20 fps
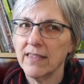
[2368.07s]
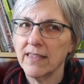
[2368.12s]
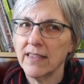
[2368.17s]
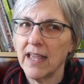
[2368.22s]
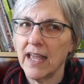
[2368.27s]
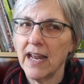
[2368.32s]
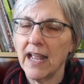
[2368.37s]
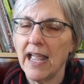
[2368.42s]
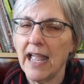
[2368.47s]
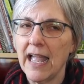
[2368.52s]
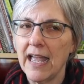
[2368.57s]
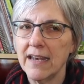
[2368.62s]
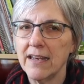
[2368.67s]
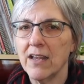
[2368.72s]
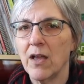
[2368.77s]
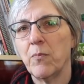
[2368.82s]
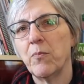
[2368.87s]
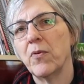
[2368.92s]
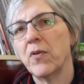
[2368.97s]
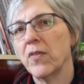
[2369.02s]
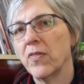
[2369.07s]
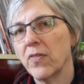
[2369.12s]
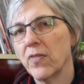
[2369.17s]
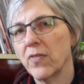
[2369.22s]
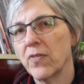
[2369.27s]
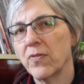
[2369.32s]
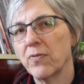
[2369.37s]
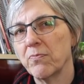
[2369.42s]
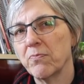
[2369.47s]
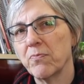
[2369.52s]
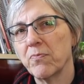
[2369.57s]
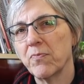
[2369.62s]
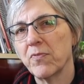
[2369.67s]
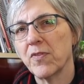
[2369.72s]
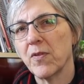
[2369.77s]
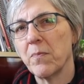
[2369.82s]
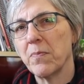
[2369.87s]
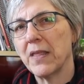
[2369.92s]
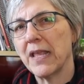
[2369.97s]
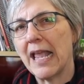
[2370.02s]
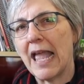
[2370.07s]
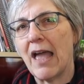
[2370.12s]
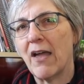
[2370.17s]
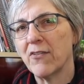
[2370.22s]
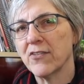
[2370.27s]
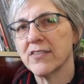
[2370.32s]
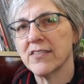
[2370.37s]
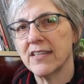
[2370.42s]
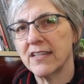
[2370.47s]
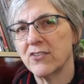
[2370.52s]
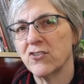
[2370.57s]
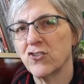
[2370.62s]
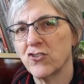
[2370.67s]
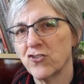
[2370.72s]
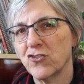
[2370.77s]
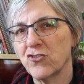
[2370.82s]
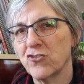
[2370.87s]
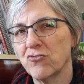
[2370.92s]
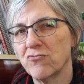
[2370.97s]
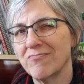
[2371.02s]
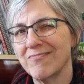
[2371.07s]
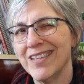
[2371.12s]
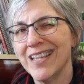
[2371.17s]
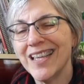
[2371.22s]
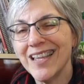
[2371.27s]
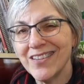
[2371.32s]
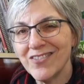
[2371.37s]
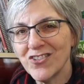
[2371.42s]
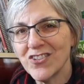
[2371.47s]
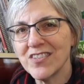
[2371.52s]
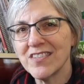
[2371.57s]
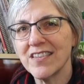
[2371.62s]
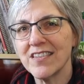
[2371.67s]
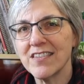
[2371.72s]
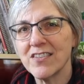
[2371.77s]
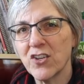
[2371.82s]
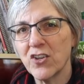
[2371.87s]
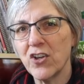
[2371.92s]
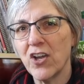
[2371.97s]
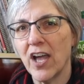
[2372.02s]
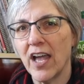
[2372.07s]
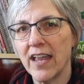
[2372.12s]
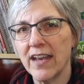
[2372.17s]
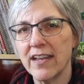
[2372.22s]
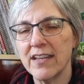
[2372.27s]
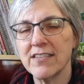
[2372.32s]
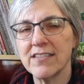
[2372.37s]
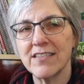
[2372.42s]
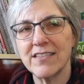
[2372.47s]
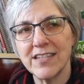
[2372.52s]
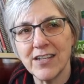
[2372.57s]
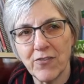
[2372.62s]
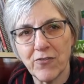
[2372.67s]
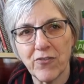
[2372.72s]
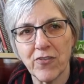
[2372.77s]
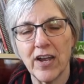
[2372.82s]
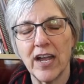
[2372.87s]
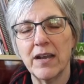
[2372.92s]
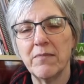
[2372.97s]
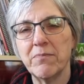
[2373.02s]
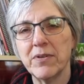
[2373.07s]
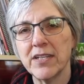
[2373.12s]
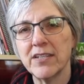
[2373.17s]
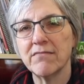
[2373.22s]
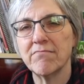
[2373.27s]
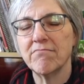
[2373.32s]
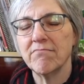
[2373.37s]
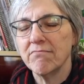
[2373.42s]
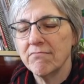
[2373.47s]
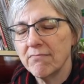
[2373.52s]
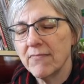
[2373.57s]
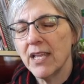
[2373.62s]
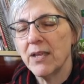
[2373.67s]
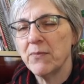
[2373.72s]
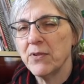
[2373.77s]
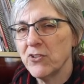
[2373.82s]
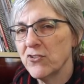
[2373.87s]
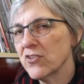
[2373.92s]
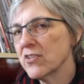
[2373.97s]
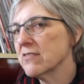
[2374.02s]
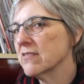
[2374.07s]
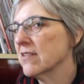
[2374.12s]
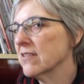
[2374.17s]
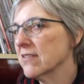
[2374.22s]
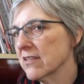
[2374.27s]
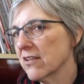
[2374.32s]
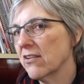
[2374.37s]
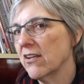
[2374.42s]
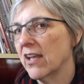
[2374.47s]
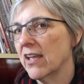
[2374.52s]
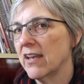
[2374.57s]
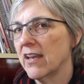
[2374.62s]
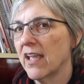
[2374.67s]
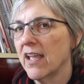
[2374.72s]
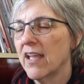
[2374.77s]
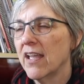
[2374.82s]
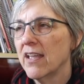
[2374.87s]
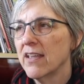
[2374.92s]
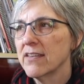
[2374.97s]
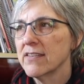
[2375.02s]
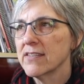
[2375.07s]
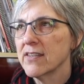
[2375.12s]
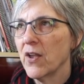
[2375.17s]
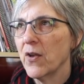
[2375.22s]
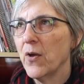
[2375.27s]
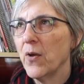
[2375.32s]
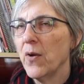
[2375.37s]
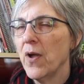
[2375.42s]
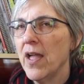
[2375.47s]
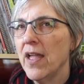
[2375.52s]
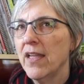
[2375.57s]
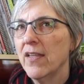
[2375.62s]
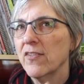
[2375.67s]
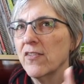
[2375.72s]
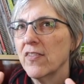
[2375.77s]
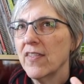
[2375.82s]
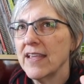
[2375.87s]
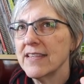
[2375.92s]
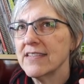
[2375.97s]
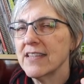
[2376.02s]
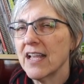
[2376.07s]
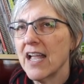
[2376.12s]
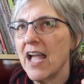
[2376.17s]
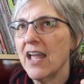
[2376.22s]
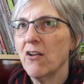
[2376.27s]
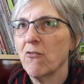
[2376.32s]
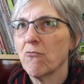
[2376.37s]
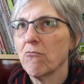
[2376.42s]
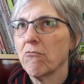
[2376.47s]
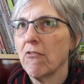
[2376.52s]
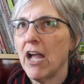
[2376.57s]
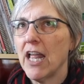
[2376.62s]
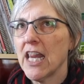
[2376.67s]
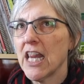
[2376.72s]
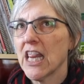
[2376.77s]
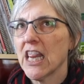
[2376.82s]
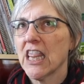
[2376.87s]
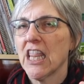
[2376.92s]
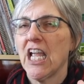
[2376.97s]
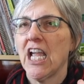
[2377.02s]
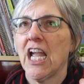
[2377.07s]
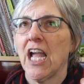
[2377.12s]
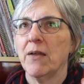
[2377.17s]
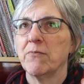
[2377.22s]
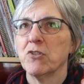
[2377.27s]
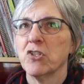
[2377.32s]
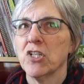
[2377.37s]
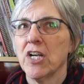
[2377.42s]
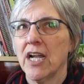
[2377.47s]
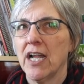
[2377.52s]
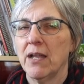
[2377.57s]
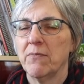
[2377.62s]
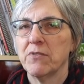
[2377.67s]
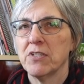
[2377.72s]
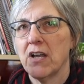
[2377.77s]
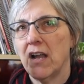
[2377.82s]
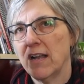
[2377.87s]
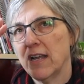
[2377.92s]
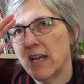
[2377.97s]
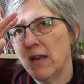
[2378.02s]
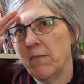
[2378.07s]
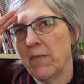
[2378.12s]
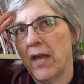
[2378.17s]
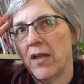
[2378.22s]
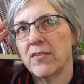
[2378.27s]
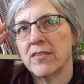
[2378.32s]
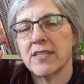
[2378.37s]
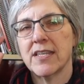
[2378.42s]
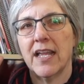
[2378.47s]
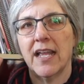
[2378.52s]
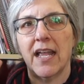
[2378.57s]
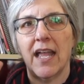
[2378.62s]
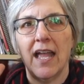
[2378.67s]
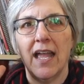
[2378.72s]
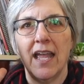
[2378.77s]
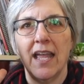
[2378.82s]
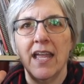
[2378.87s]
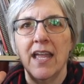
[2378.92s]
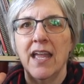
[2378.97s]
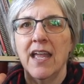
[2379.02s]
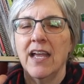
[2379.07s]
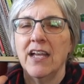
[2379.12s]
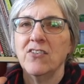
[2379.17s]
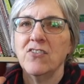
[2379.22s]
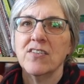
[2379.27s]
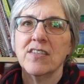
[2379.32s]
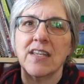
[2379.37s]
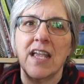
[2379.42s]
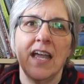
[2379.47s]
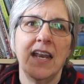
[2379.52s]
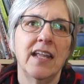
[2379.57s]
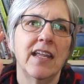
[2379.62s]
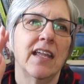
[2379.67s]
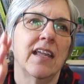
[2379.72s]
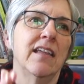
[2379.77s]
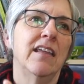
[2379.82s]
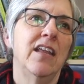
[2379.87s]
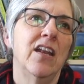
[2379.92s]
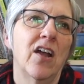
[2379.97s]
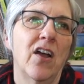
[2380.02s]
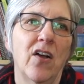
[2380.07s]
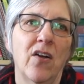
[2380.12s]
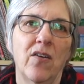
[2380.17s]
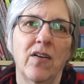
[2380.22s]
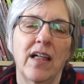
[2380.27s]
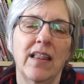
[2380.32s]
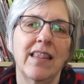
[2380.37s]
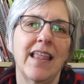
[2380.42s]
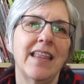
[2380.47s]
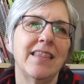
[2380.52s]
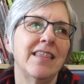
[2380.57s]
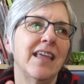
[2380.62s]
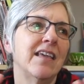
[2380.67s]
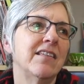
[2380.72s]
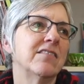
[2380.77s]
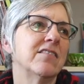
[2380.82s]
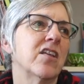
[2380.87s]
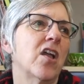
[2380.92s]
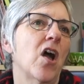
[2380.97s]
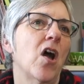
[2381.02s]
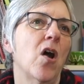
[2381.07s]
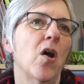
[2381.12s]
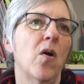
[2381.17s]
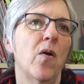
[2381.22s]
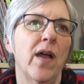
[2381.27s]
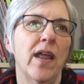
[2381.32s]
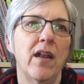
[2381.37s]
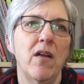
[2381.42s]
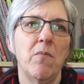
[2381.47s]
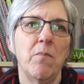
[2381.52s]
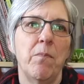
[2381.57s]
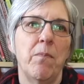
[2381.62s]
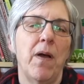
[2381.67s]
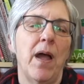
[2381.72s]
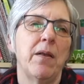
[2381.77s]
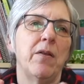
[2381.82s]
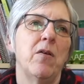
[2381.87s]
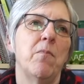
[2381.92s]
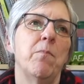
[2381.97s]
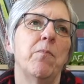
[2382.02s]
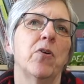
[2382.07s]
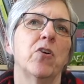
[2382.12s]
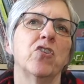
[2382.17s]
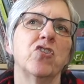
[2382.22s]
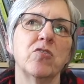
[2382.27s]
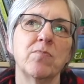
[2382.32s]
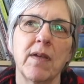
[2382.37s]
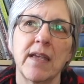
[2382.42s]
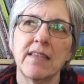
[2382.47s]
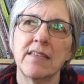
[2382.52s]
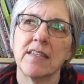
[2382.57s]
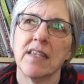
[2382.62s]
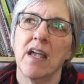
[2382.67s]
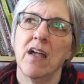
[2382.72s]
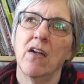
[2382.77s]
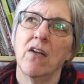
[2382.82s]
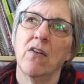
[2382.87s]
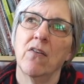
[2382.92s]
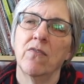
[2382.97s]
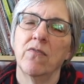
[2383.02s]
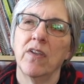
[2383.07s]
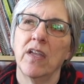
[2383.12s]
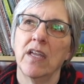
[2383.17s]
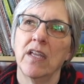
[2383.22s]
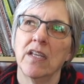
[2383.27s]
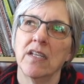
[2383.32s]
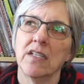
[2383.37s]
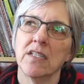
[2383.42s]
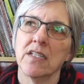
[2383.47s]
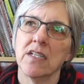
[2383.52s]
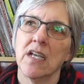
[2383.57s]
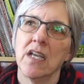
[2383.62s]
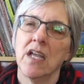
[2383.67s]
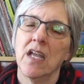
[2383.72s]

I end up with something else that's just as good. It's different, but maybe just as good. So that's the kind of rut thing I'm talking about. It's like I just kind of, I let things go. I don't push myself, and